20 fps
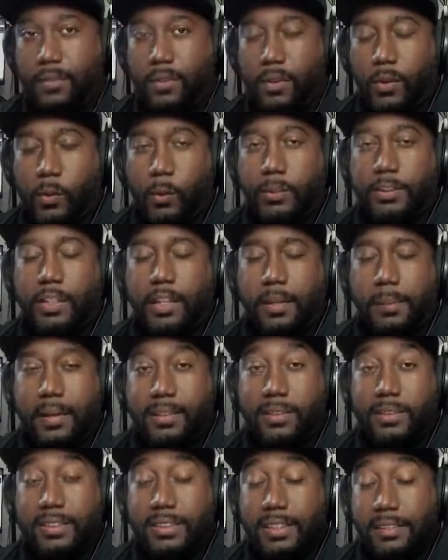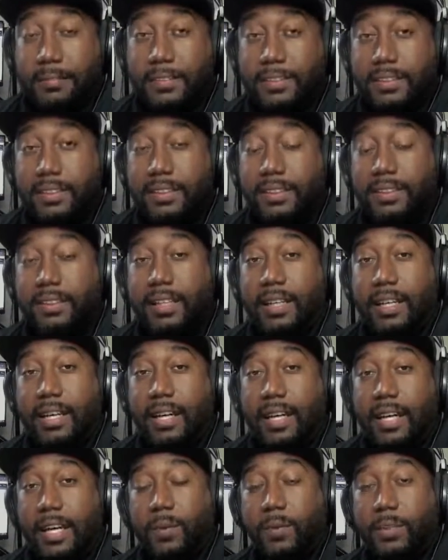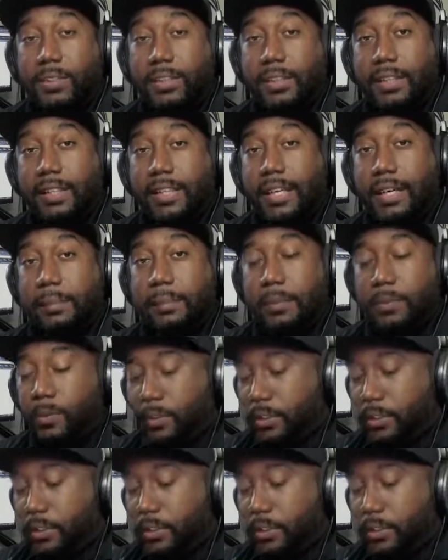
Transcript: we'll talk about those differences and what you can get between the